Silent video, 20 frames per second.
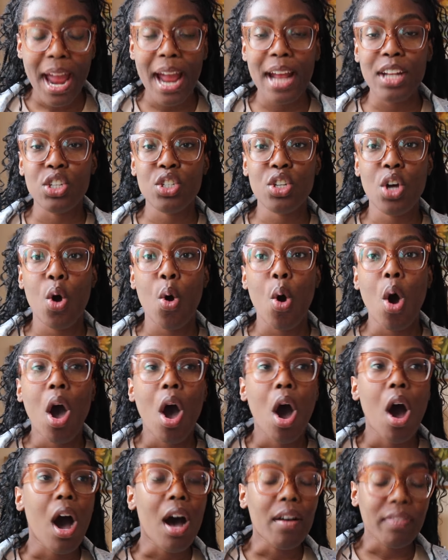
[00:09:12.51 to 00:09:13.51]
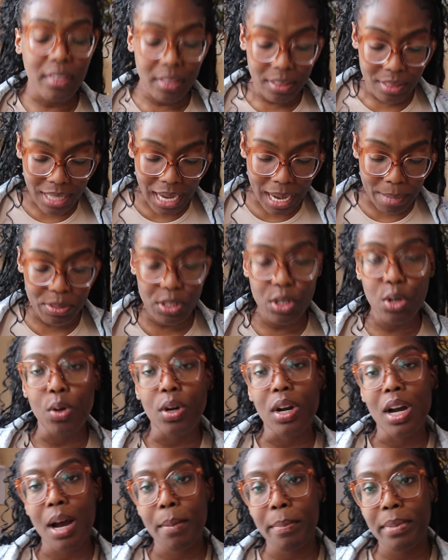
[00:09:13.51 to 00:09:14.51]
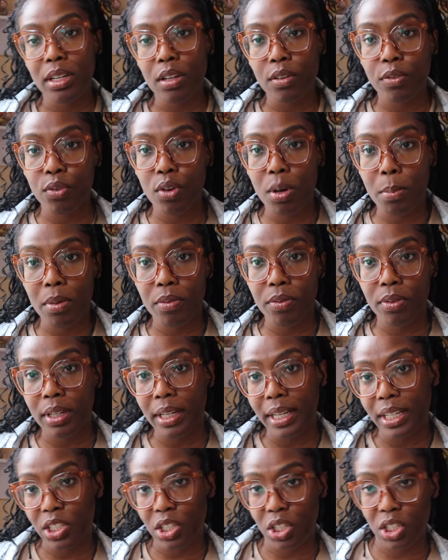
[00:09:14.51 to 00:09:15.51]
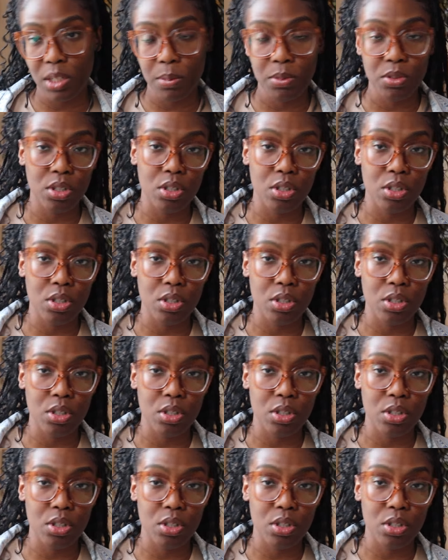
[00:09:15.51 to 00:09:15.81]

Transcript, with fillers: And so oftentimes it'll come in the form of relationships.